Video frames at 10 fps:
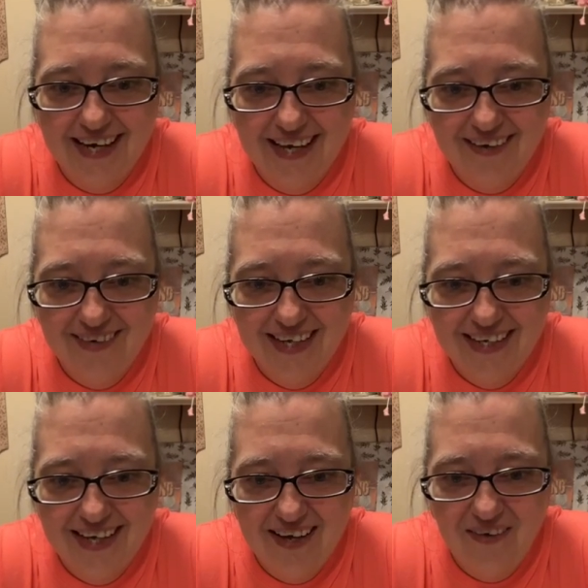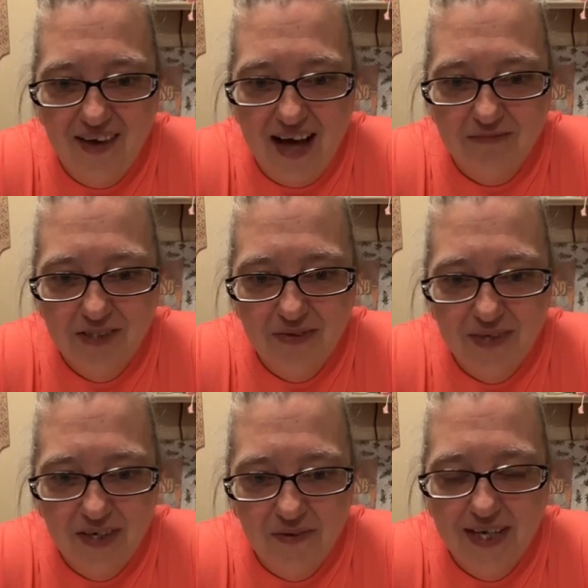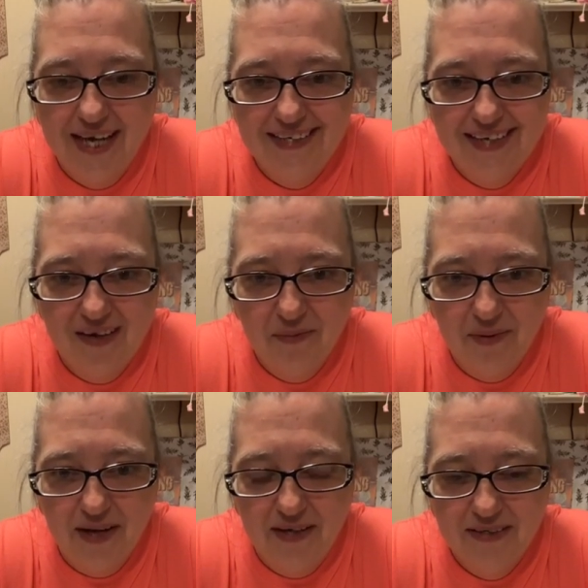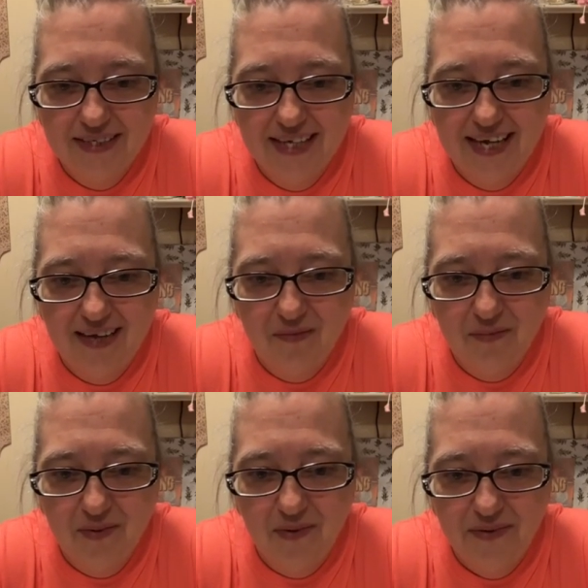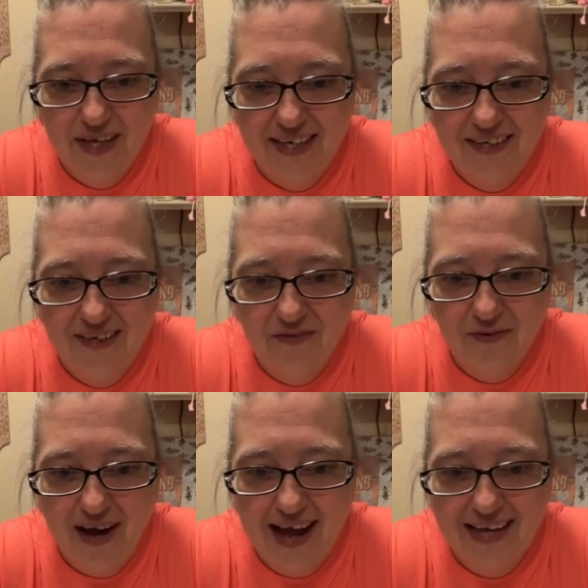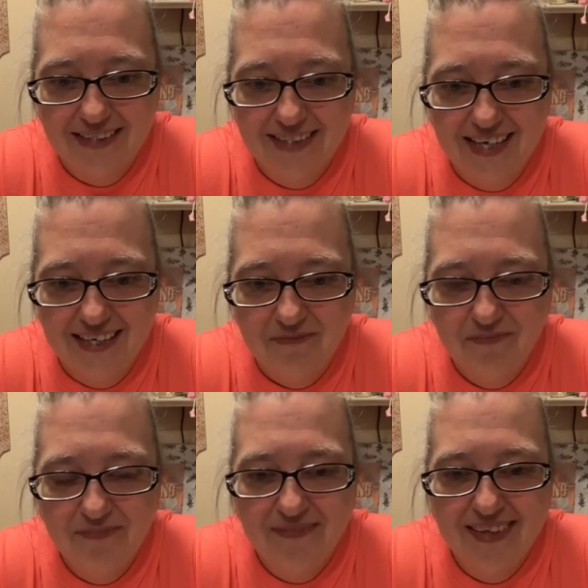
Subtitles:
Hello, hello. I'm doing okay, Deborah Campbell. Thank you for asking.